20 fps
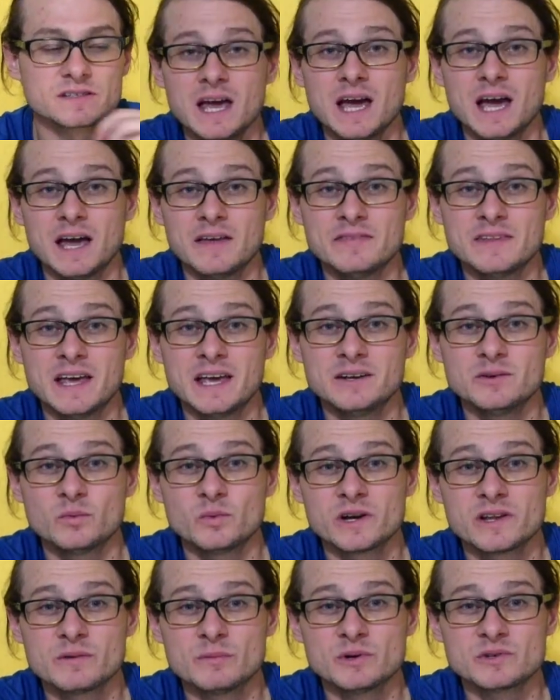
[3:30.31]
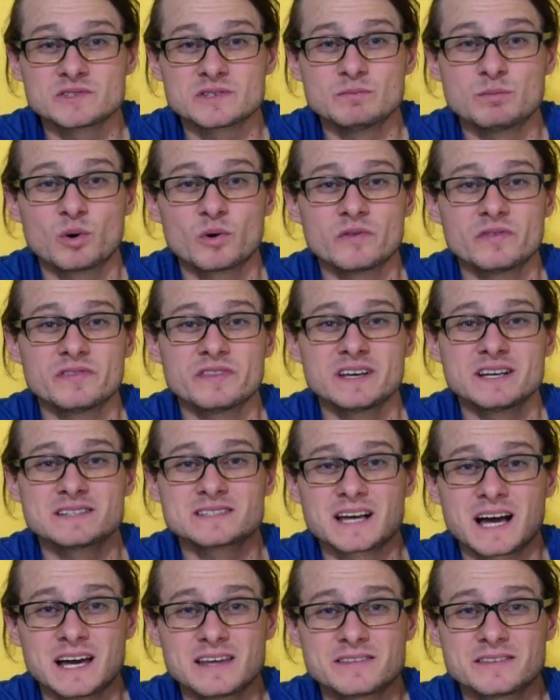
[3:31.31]
And then one of the most important things
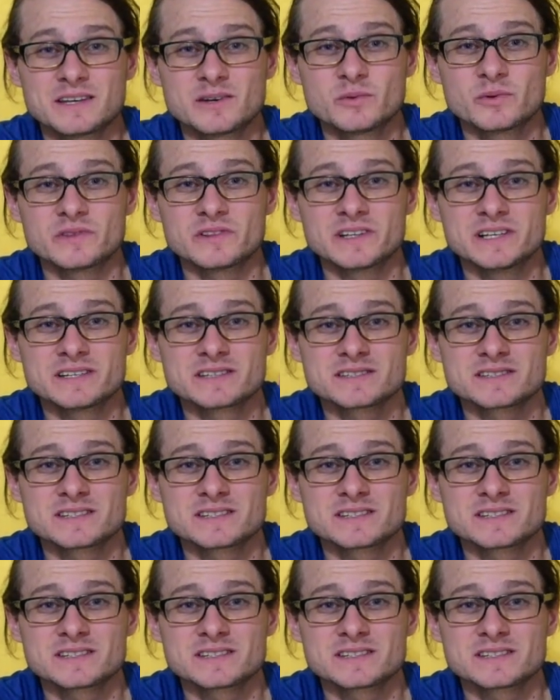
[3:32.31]
I think with lists